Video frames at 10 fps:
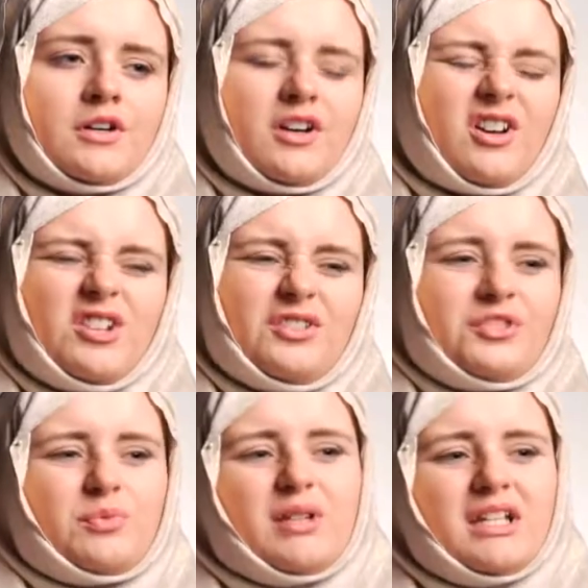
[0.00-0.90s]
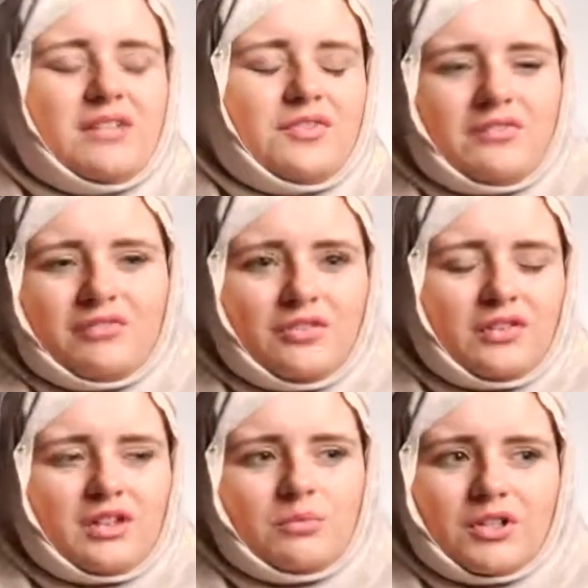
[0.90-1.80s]
kind of just believed
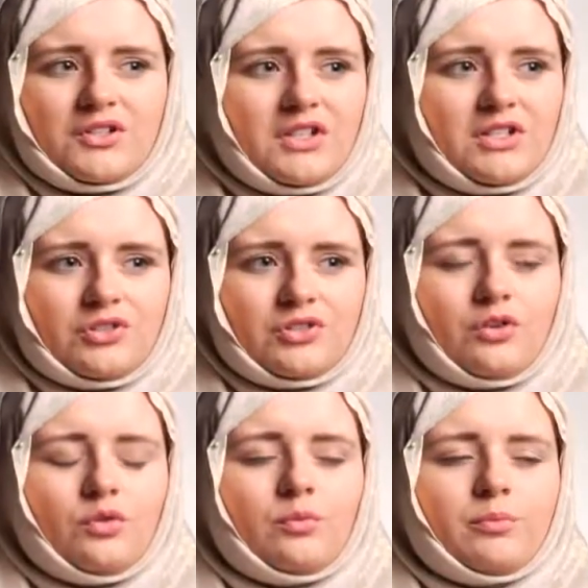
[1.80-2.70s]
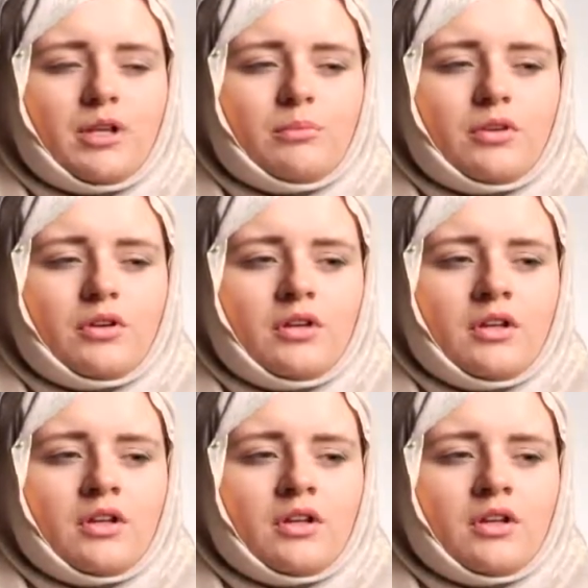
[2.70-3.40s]
everything that my teacher told me. But